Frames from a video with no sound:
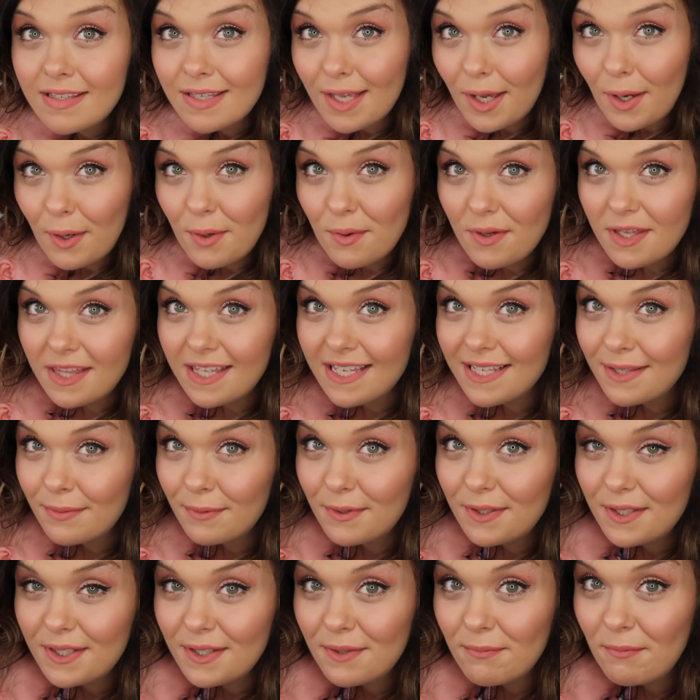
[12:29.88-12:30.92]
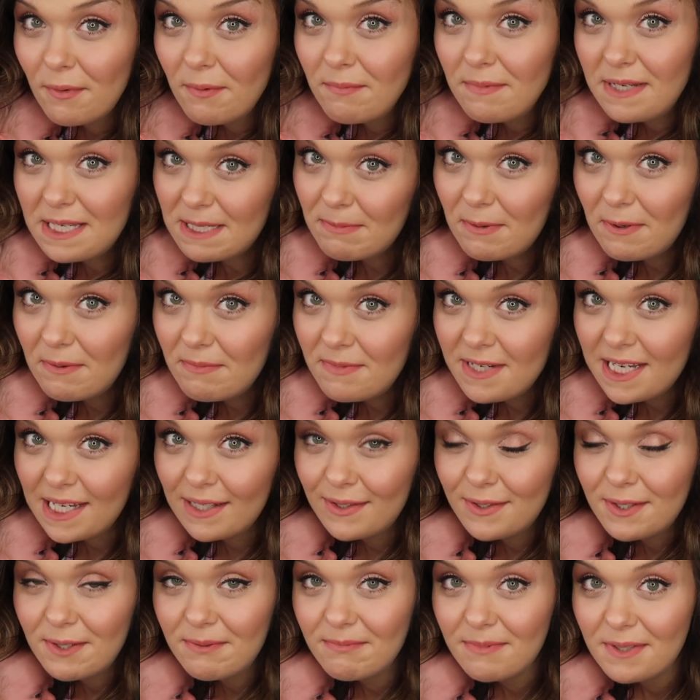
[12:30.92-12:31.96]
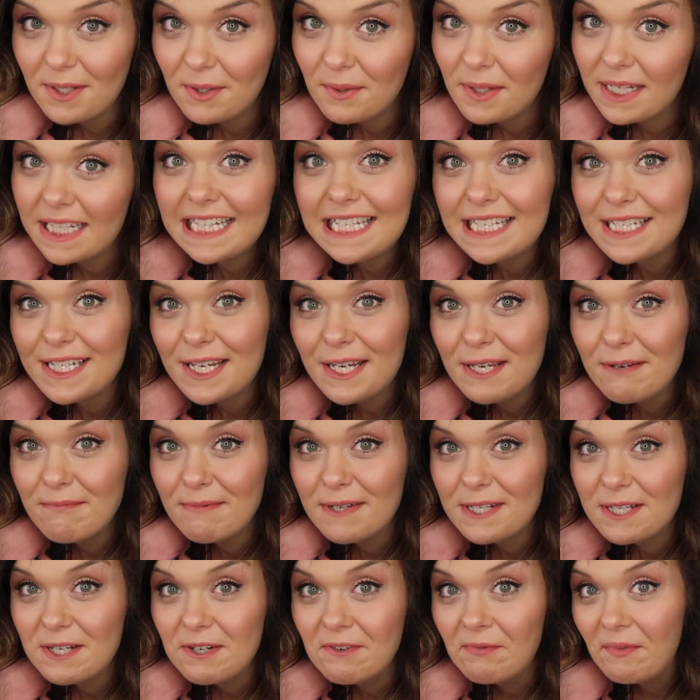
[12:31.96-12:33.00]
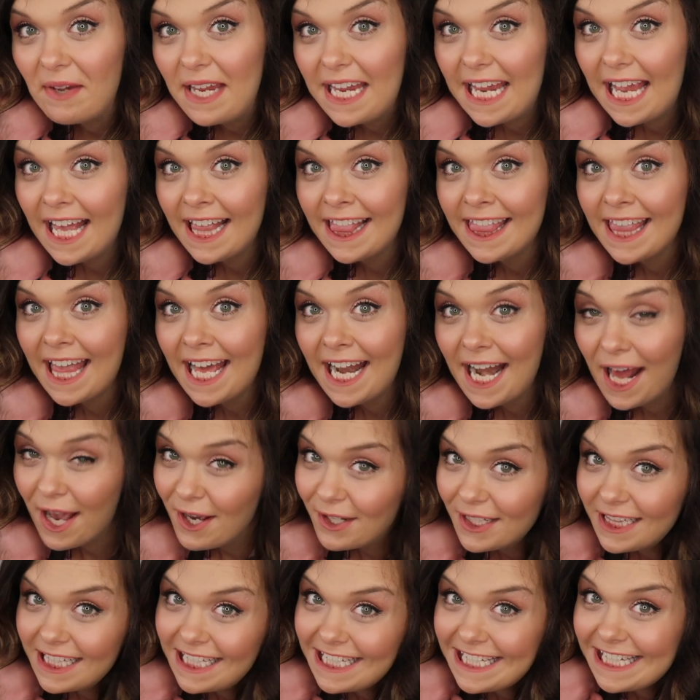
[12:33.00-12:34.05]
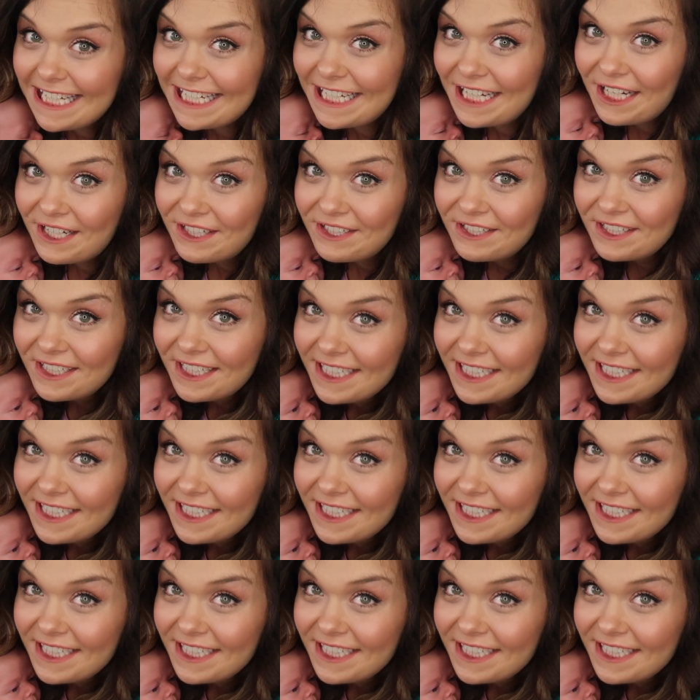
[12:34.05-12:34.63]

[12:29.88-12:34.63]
So this one doesn't want me to put him down, so I'm going to quickly show you my tummy and then I'll let you go.